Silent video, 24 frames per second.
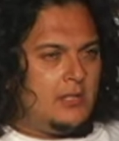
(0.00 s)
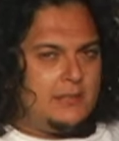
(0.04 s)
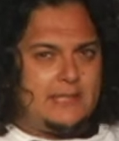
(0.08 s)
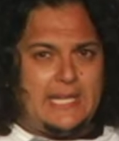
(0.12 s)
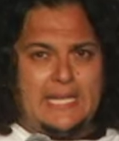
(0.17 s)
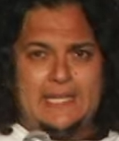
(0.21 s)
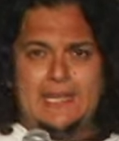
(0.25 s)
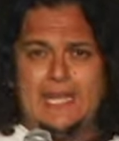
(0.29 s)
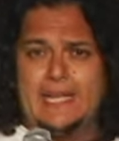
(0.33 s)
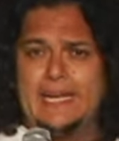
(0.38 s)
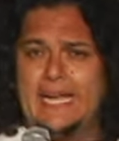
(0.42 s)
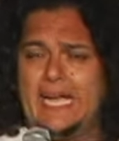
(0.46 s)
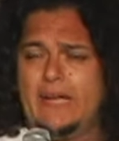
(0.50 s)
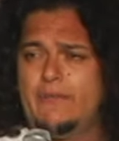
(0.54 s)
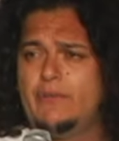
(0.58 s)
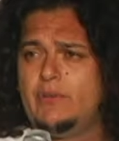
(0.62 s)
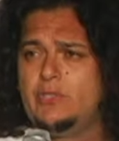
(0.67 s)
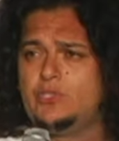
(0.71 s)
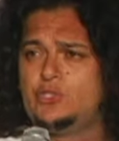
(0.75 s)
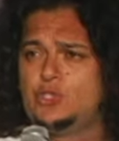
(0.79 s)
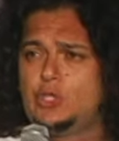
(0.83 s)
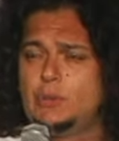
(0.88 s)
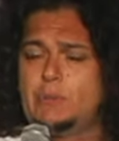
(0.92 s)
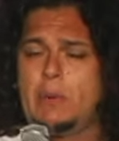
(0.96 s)
That's like having
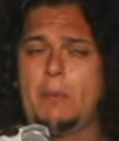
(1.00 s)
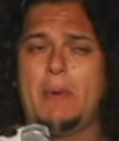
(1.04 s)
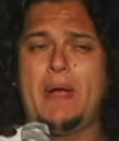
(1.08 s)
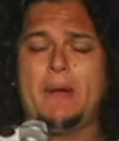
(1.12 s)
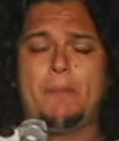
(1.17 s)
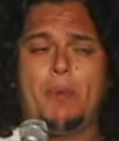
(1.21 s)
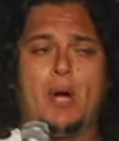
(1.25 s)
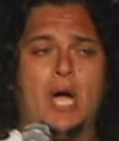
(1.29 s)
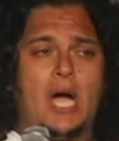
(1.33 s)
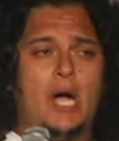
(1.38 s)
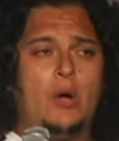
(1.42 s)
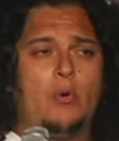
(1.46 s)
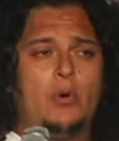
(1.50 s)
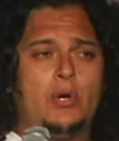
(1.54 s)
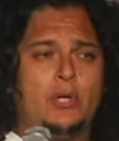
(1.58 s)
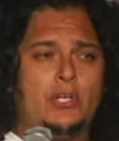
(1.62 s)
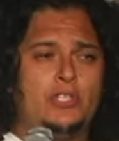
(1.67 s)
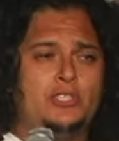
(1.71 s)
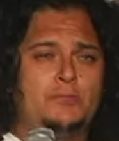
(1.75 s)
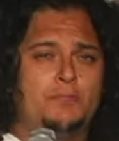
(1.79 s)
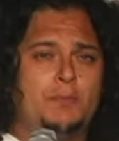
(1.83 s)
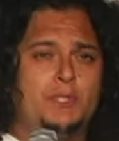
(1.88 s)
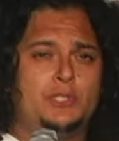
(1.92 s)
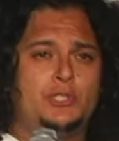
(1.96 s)
Superman
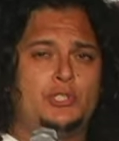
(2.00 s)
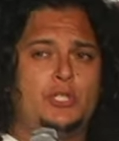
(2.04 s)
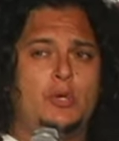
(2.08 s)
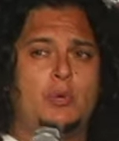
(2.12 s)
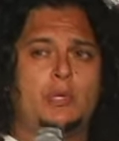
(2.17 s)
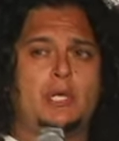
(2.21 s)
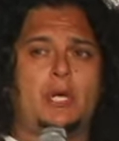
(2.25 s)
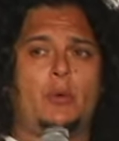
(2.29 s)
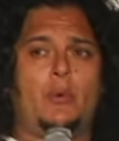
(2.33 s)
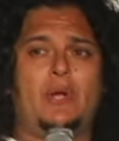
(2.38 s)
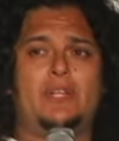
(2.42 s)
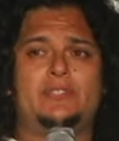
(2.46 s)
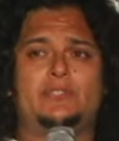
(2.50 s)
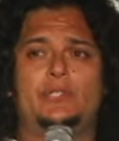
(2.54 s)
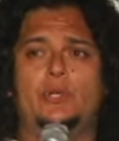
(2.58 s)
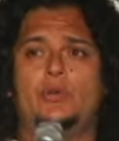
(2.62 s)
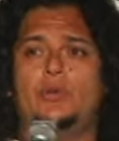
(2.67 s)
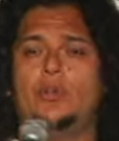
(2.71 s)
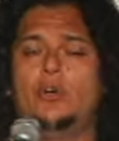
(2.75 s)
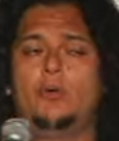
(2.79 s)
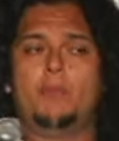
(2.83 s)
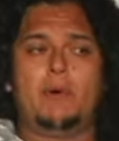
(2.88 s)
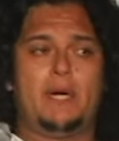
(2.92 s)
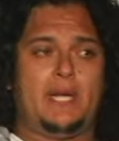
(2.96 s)
powers, but you don't want to rescue
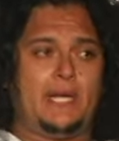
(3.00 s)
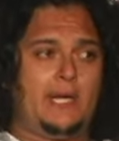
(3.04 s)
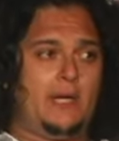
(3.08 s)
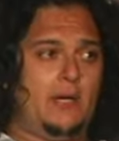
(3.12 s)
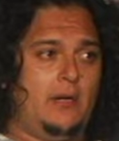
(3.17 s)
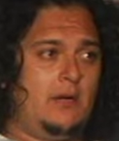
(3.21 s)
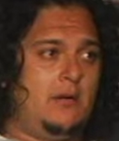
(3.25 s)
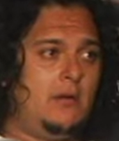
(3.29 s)
nobody.